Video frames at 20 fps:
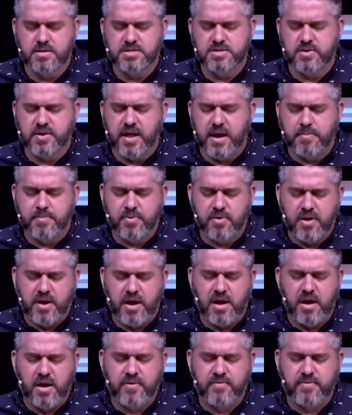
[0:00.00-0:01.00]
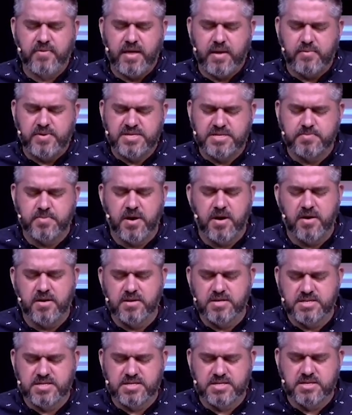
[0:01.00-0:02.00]
So God, I pray for that
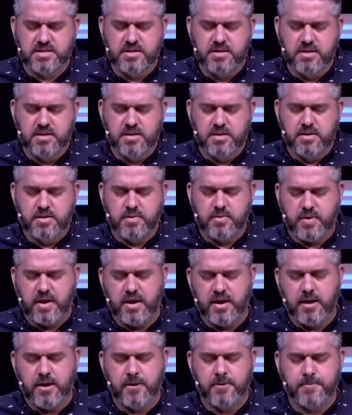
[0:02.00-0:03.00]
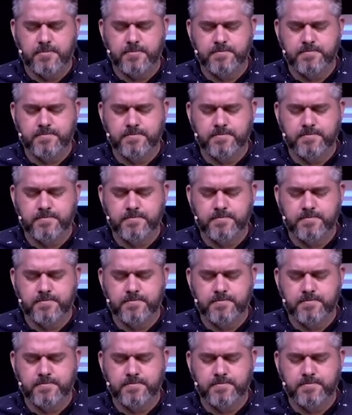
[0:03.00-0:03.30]
response right now.